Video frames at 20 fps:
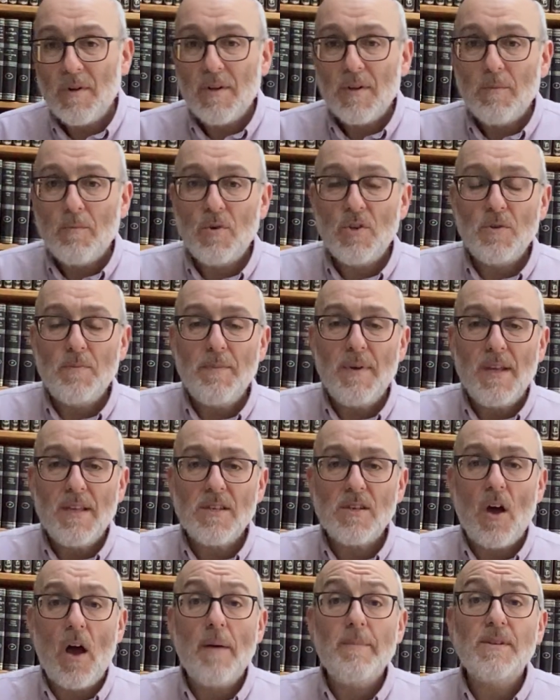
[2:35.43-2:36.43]
which means
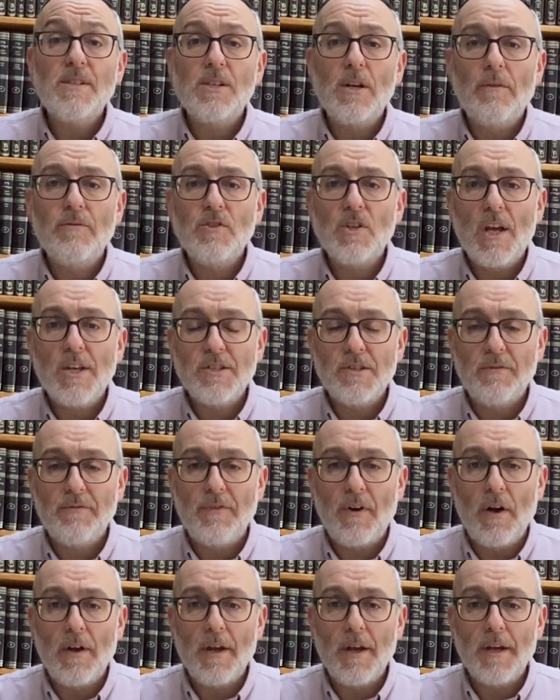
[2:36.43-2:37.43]
I'm
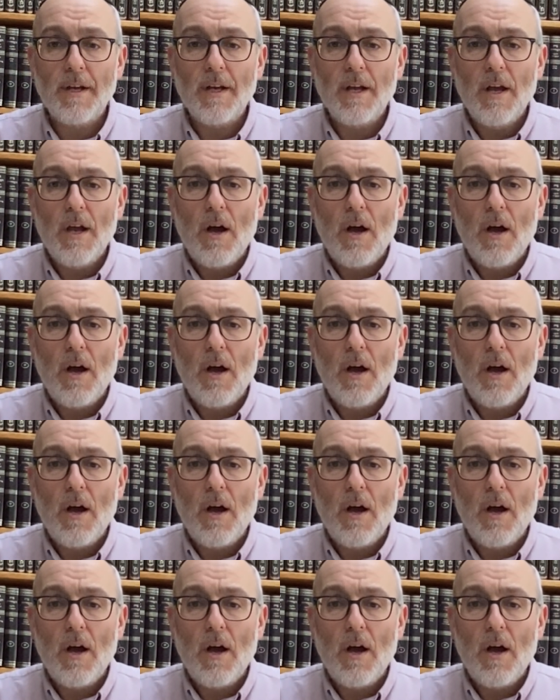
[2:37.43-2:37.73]
self-justifying.